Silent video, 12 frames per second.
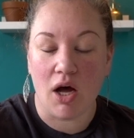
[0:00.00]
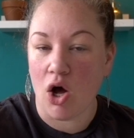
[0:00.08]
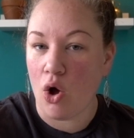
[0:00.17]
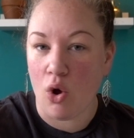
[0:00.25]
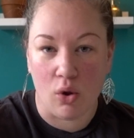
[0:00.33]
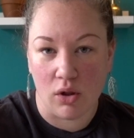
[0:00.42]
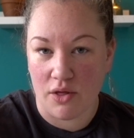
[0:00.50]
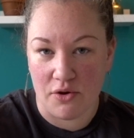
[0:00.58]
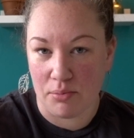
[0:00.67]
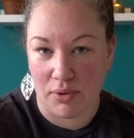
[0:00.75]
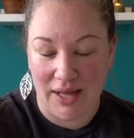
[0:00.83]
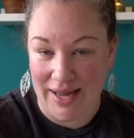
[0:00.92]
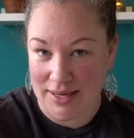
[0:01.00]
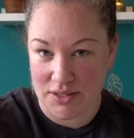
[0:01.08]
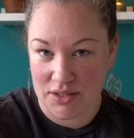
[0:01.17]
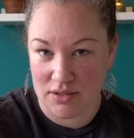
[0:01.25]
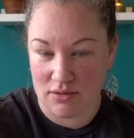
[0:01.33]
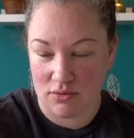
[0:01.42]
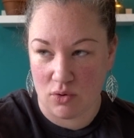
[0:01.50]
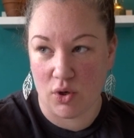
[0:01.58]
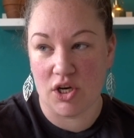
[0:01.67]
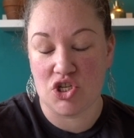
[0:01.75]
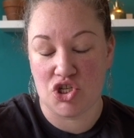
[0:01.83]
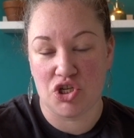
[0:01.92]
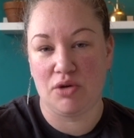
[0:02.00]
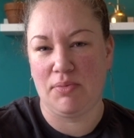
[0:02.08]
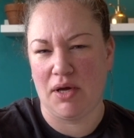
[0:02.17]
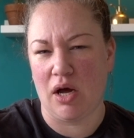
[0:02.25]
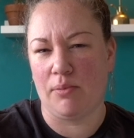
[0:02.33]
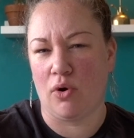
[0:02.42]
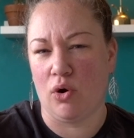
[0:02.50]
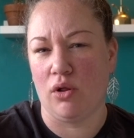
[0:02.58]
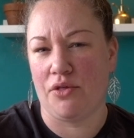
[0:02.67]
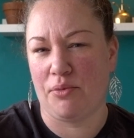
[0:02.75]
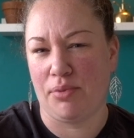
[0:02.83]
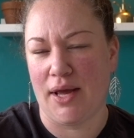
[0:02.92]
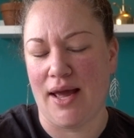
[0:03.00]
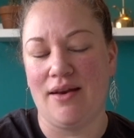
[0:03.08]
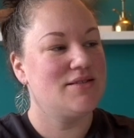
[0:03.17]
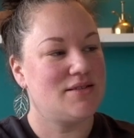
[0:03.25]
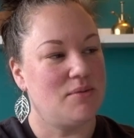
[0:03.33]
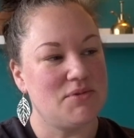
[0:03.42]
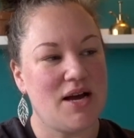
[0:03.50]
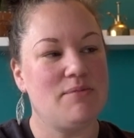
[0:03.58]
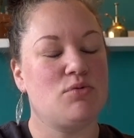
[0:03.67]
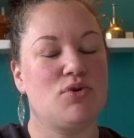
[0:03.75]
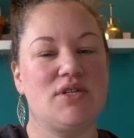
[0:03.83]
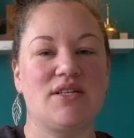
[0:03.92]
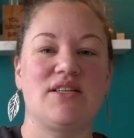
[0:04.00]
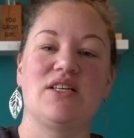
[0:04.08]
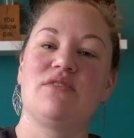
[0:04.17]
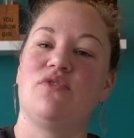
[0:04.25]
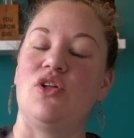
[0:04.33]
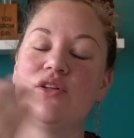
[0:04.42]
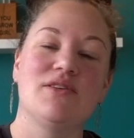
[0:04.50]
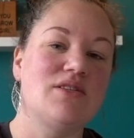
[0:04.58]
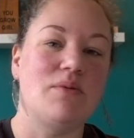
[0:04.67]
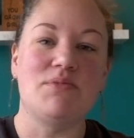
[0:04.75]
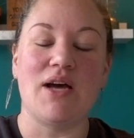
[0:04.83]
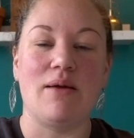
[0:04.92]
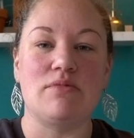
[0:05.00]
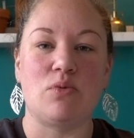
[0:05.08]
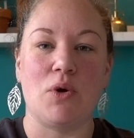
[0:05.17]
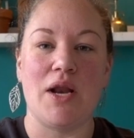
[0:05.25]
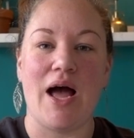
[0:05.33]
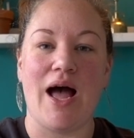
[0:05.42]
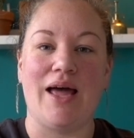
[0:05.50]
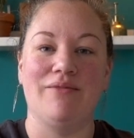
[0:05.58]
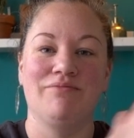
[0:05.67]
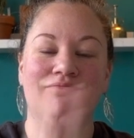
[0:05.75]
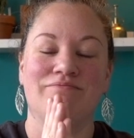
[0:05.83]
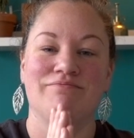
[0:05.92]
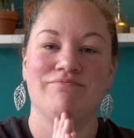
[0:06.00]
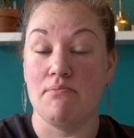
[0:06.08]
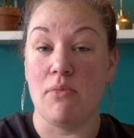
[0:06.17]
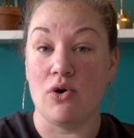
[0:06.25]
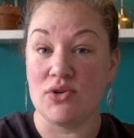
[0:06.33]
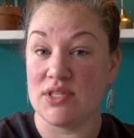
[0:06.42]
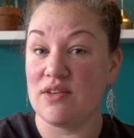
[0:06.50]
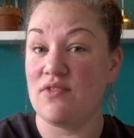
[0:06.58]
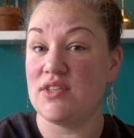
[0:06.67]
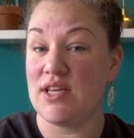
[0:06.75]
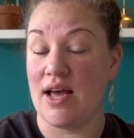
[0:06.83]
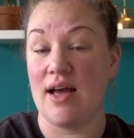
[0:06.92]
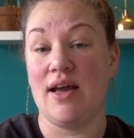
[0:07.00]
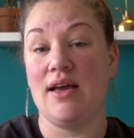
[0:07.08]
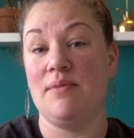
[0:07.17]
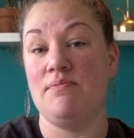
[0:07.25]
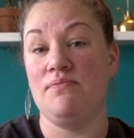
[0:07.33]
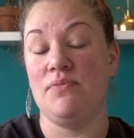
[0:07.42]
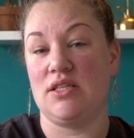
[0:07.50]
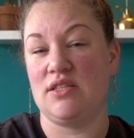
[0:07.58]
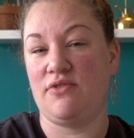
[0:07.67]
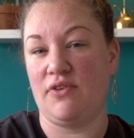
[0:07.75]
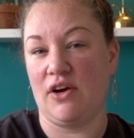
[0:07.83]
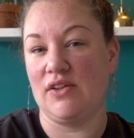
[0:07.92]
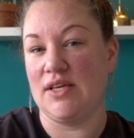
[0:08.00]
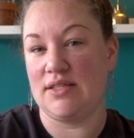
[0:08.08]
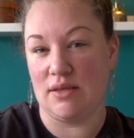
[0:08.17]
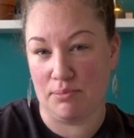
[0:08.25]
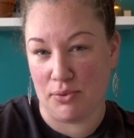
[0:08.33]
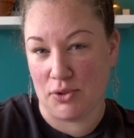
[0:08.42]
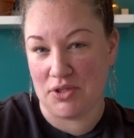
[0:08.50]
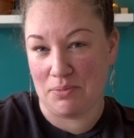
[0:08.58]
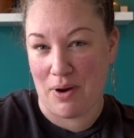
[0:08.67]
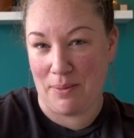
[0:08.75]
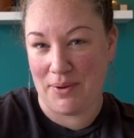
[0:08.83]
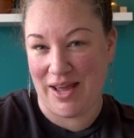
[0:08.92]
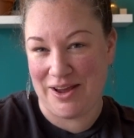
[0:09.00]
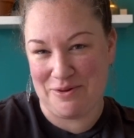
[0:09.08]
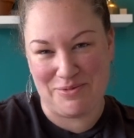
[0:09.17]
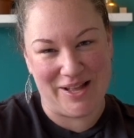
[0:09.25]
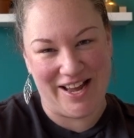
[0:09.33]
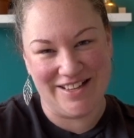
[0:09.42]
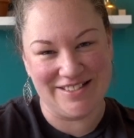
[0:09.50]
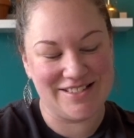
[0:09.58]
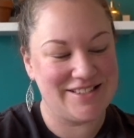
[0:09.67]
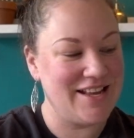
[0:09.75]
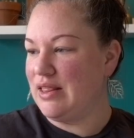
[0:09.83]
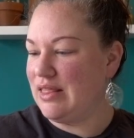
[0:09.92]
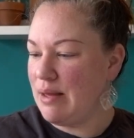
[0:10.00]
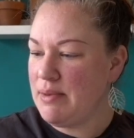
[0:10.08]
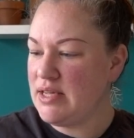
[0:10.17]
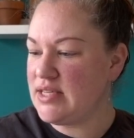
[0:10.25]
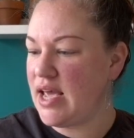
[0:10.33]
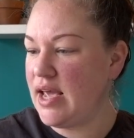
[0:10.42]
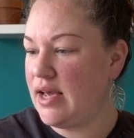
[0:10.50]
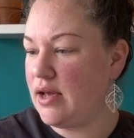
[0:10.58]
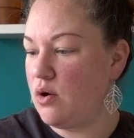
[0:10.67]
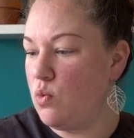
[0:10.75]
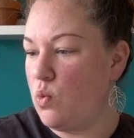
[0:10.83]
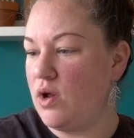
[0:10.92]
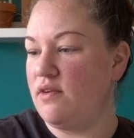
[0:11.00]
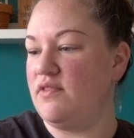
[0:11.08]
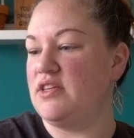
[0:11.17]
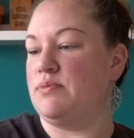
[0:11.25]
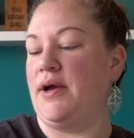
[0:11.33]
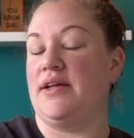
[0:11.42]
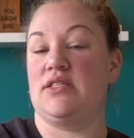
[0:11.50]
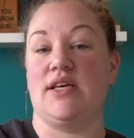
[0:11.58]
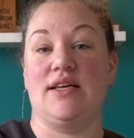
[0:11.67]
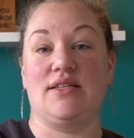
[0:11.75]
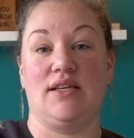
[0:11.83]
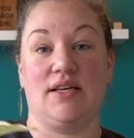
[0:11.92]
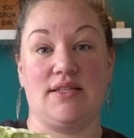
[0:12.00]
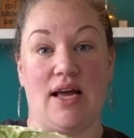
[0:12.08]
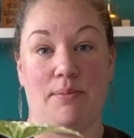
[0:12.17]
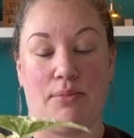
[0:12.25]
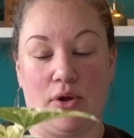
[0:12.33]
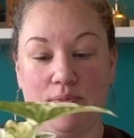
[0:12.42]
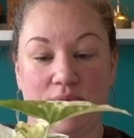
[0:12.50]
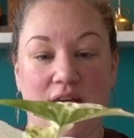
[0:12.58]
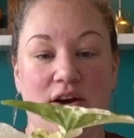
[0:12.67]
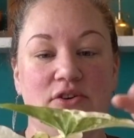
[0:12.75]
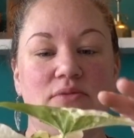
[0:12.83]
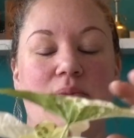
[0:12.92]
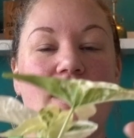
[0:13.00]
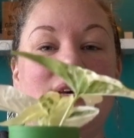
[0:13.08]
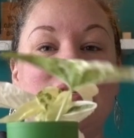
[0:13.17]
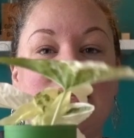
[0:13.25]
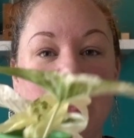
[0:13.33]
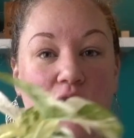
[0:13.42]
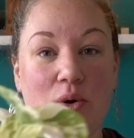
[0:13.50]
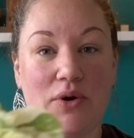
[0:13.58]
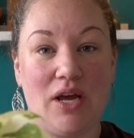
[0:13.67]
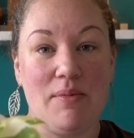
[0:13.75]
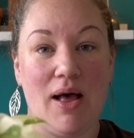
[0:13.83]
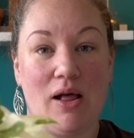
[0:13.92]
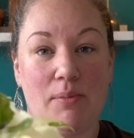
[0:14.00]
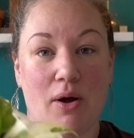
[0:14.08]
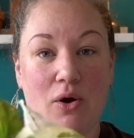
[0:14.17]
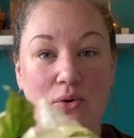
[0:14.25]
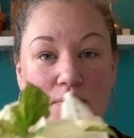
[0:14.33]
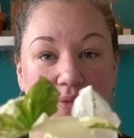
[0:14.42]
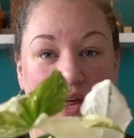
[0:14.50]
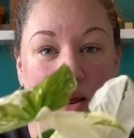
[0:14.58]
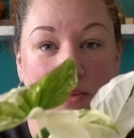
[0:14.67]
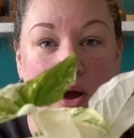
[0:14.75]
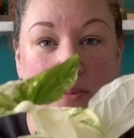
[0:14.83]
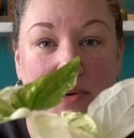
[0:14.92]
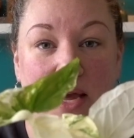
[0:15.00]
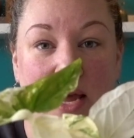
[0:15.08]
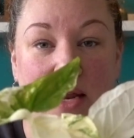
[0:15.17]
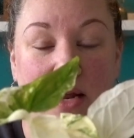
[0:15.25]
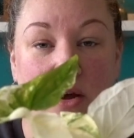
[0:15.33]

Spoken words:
a whole other plant, or it should become a whole other plant. Sometimes we're successful, sometimes we're not. Most of the time, it's fairly simple to propagate your plants. Let me take one of these plants as an example. Here's my Syngonium elbow that I propagated